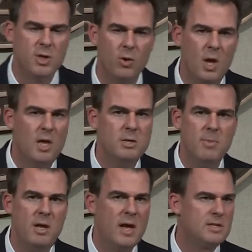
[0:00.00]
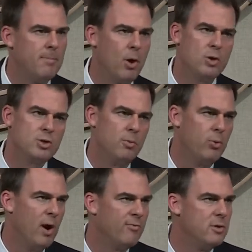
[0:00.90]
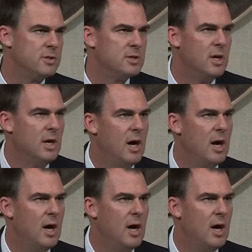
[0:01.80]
So to me, that's a personal preference.